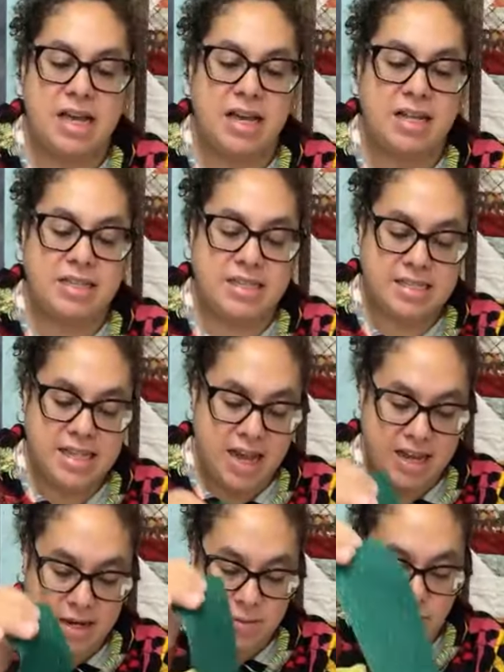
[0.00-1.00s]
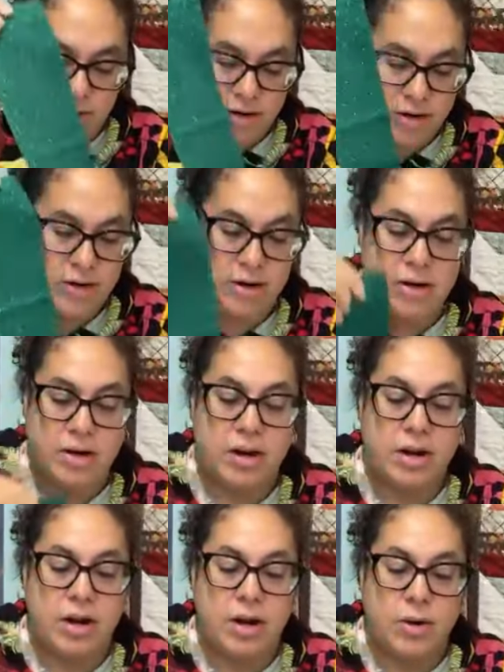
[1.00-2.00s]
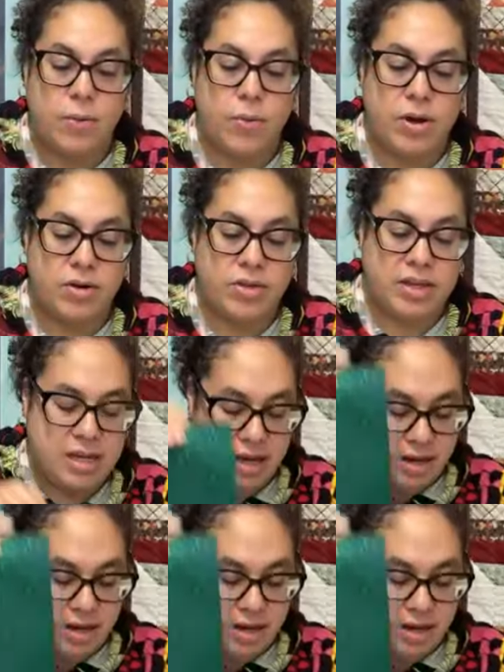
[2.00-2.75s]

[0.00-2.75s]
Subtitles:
I had decided where the